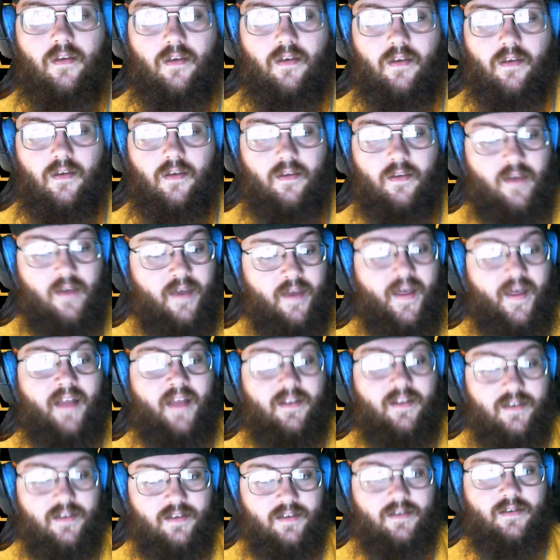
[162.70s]

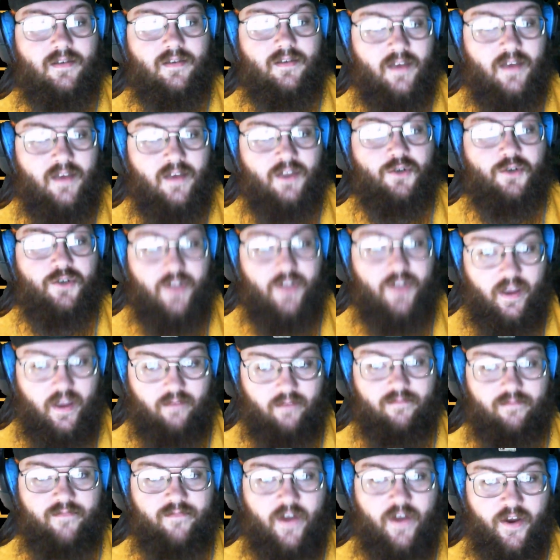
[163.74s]
that's interesting.
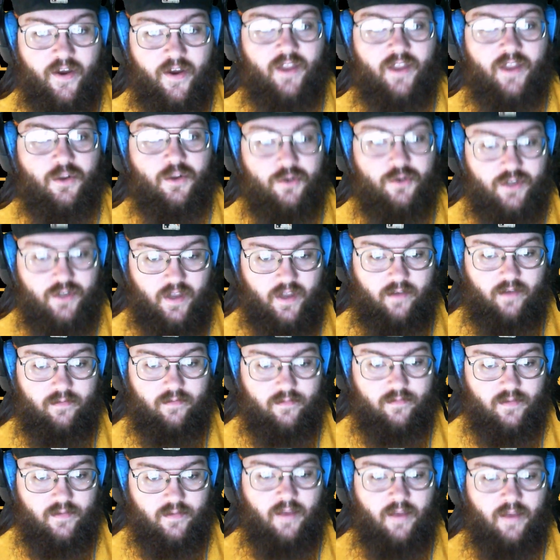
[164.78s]
Very interesting.
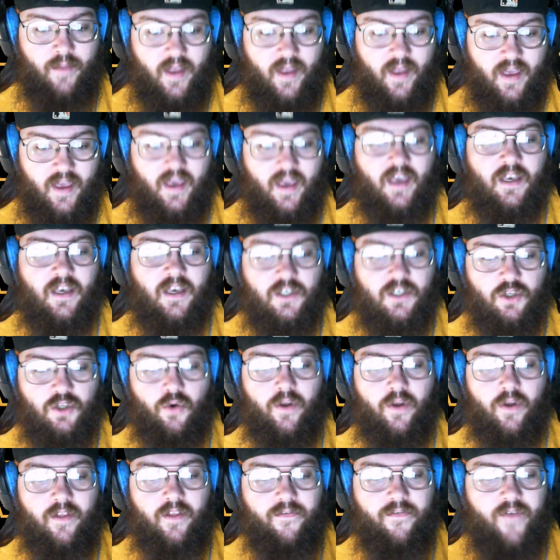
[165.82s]
I mean, he is
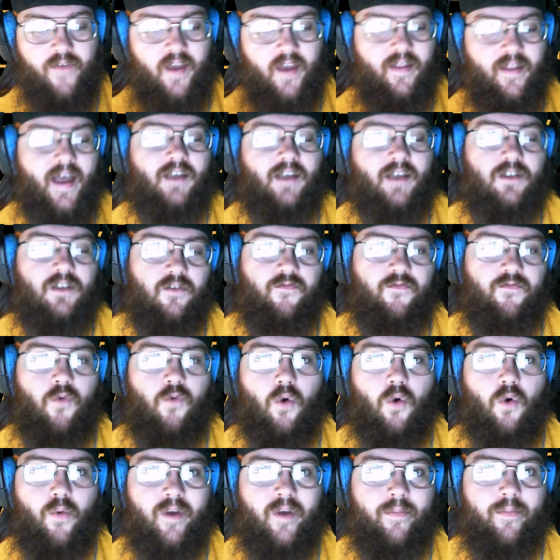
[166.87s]
doing the Fantastic Four
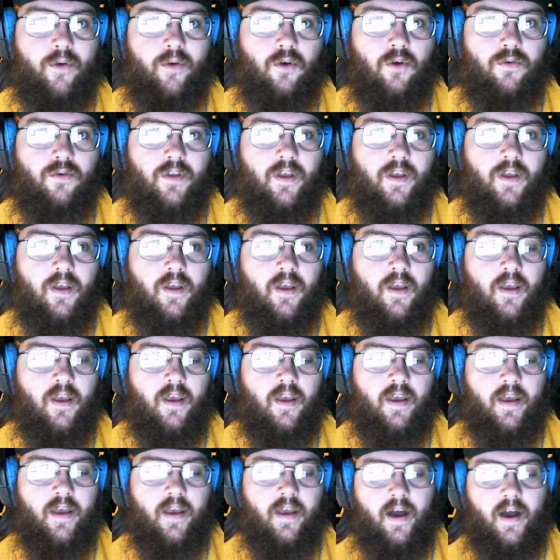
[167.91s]
reboot,
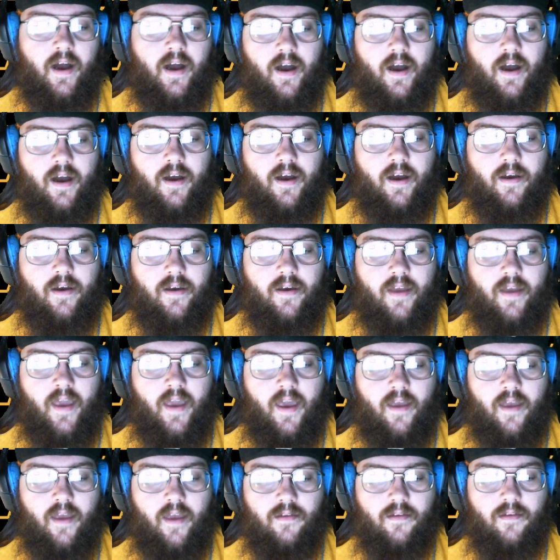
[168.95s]

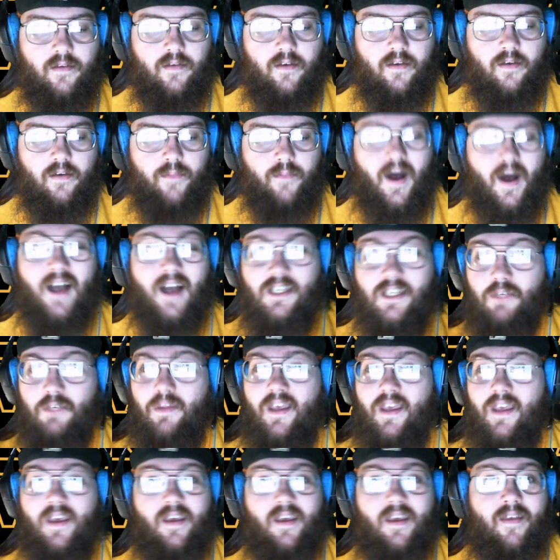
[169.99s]
and
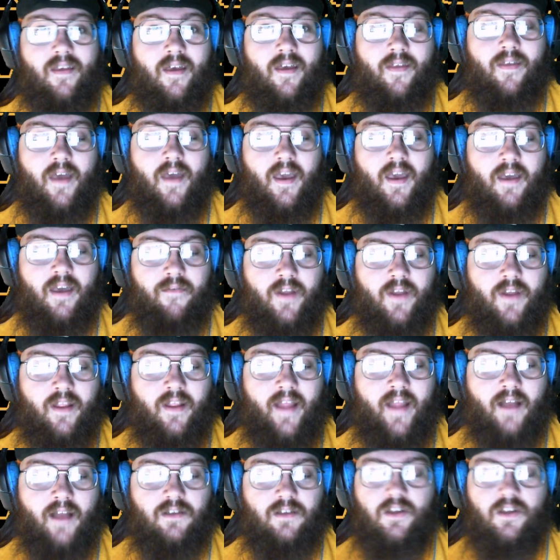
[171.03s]
possibly they even
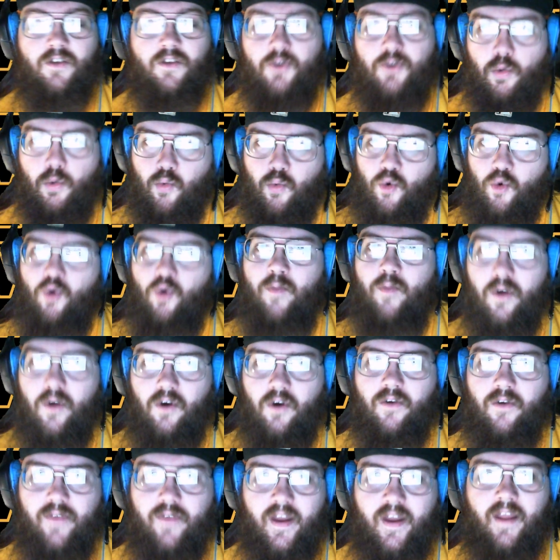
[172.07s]
announced that there's a rumor
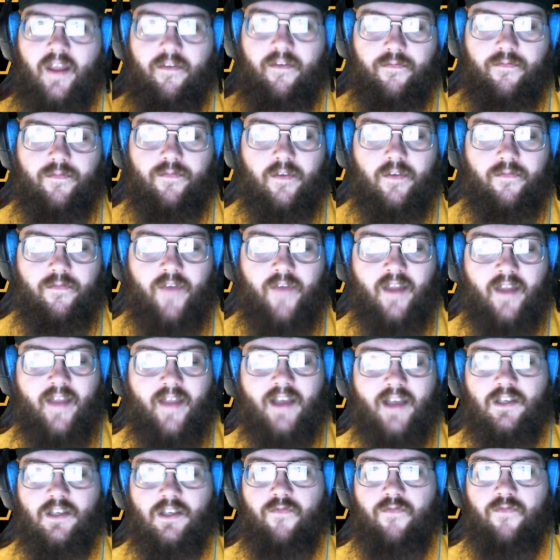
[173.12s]
that if the
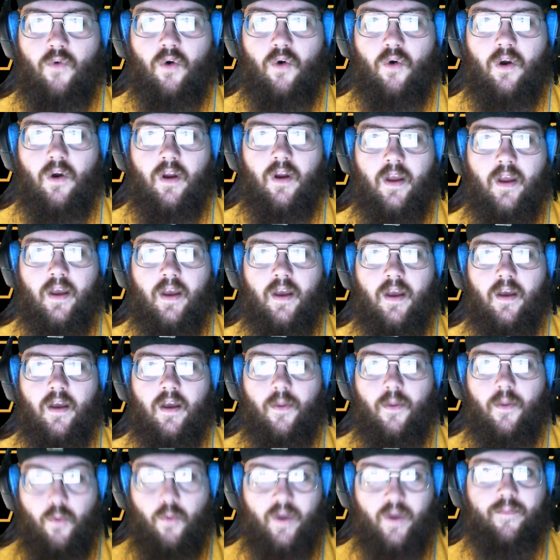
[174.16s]
Fantastic Four, the
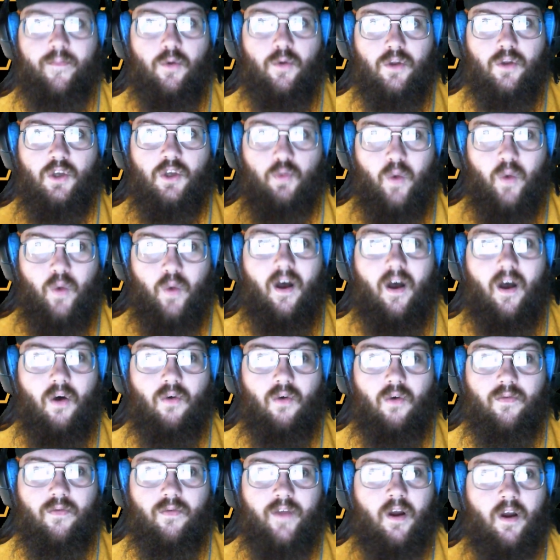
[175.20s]
reboot does well,
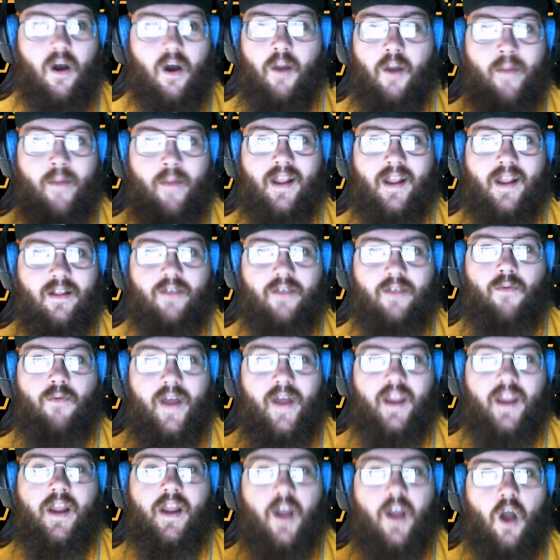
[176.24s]
they're automatically ready
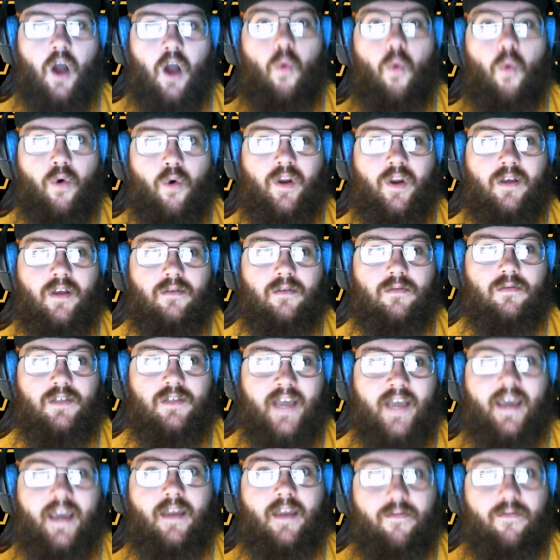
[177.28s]
to go on a
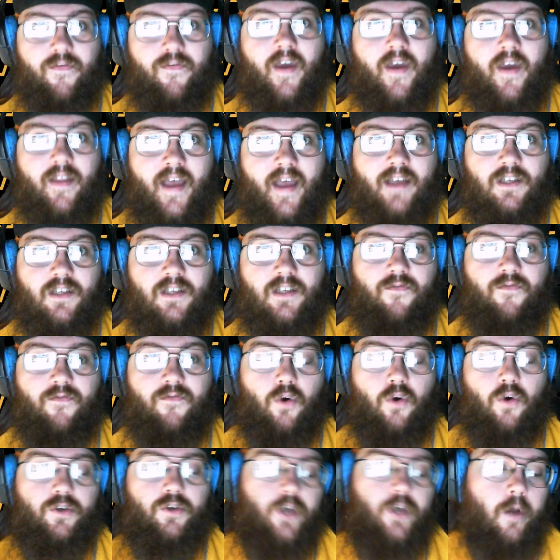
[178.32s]
second Fantastic
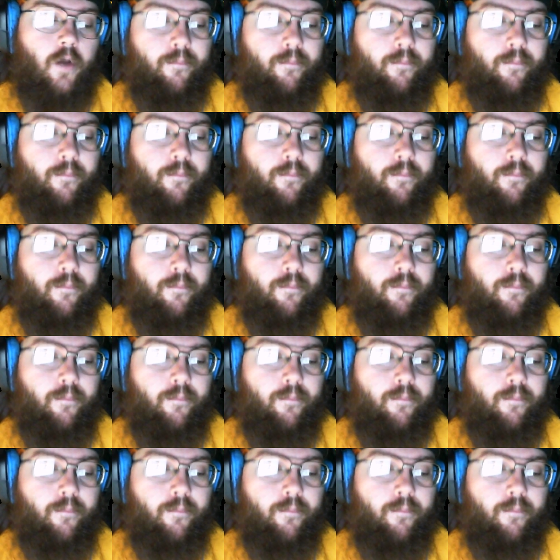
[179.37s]
Four. So,